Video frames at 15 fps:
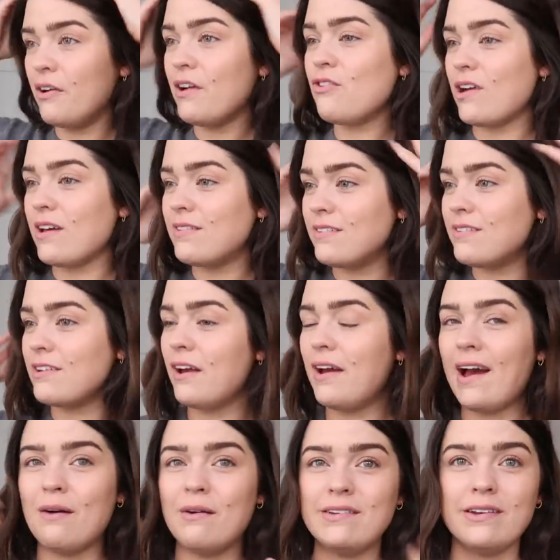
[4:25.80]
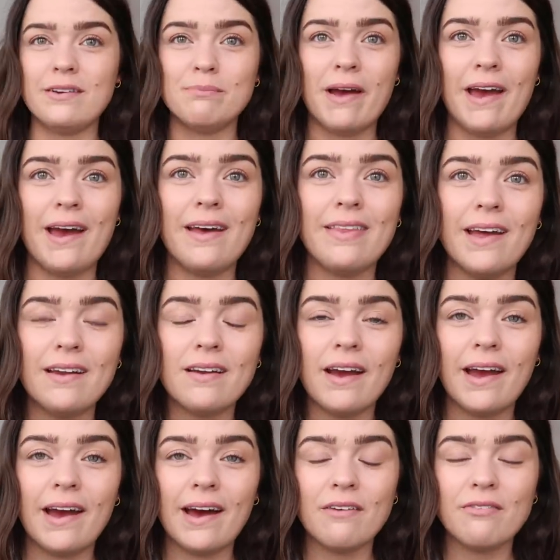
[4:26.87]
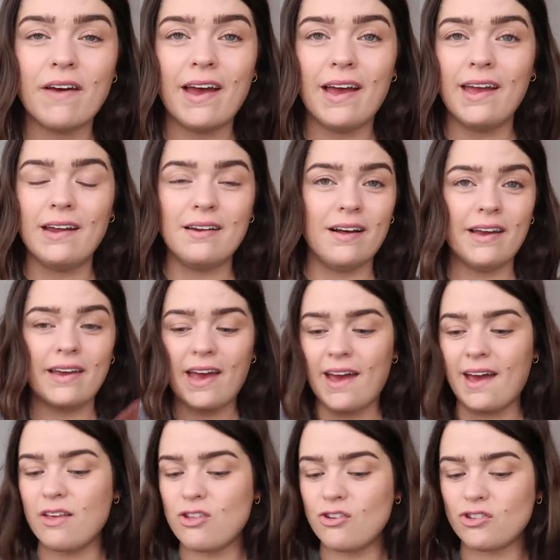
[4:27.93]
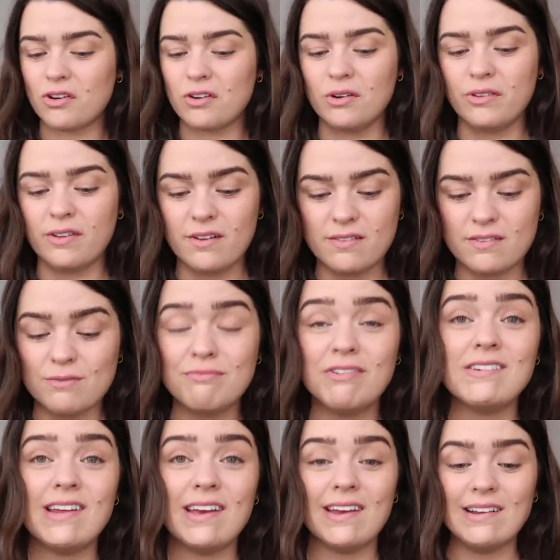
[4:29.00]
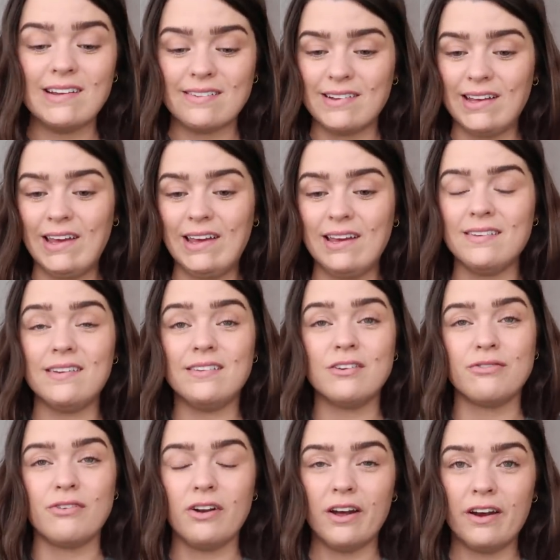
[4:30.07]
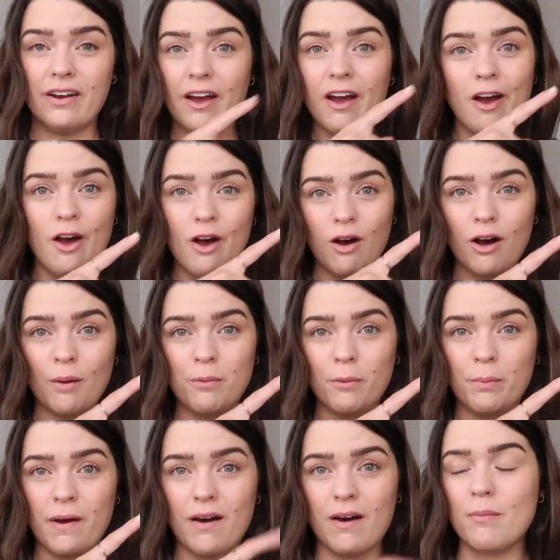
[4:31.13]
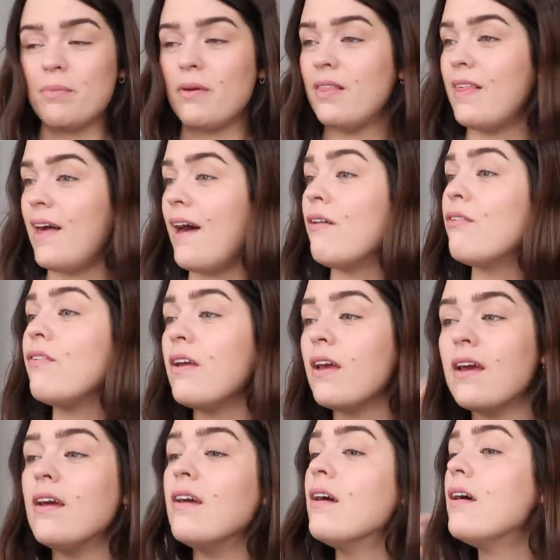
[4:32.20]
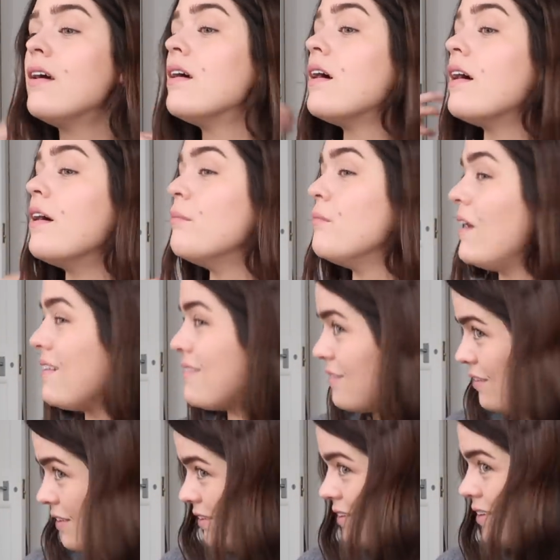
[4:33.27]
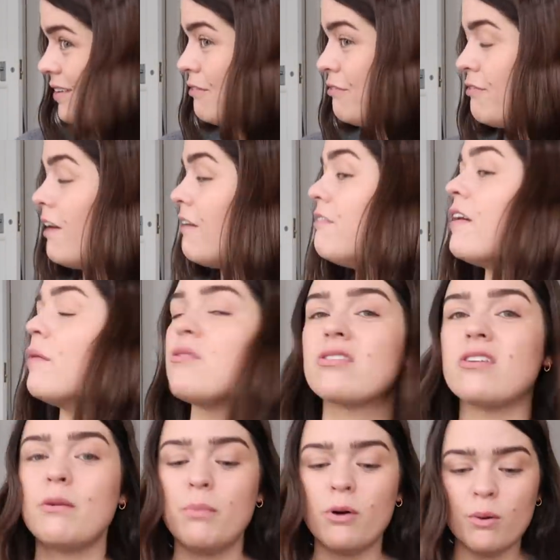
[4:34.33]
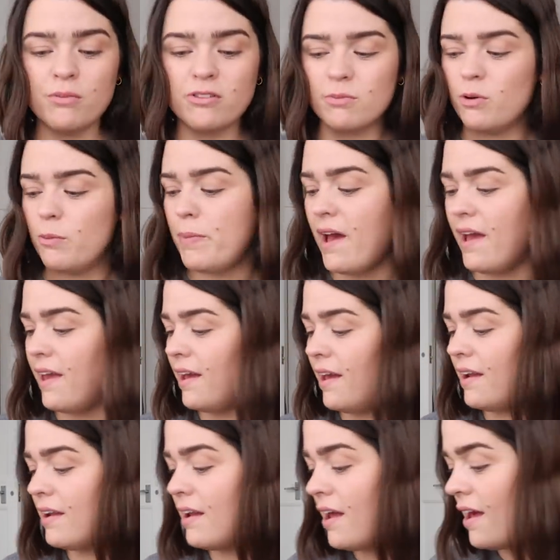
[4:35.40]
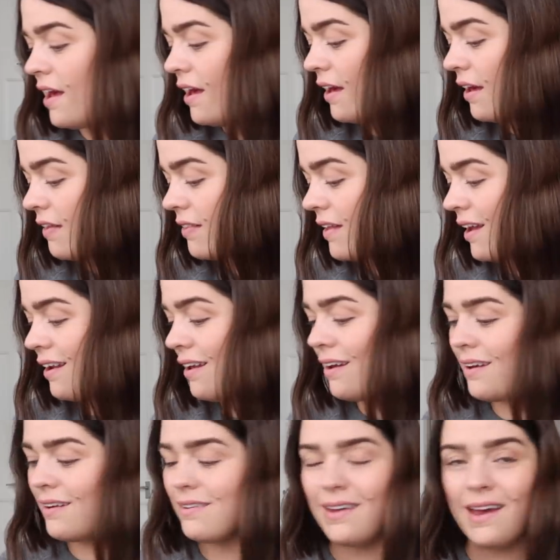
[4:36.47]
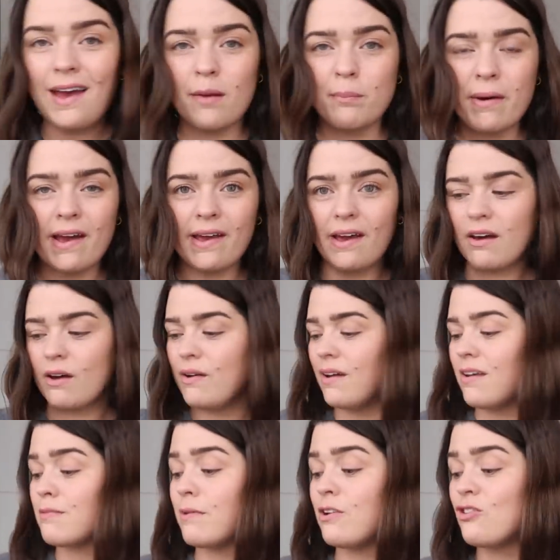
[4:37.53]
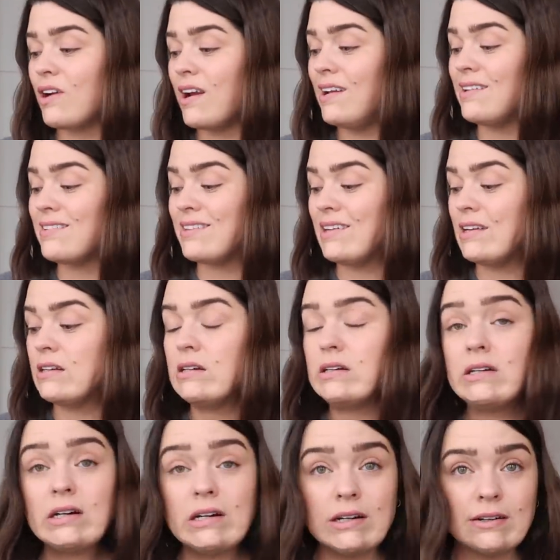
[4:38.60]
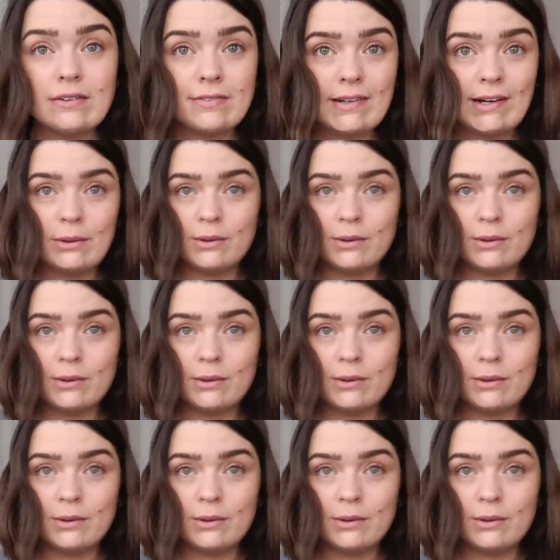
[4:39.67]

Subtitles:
If you're interested to know how I did my hair, then I have a like hair tutorial that's ridiculously easy to follow. I'll pop it up there for you. It's looking kind of fluffy. I'm just gonna pop some more bait in and then yeah, better get going because my train is in half an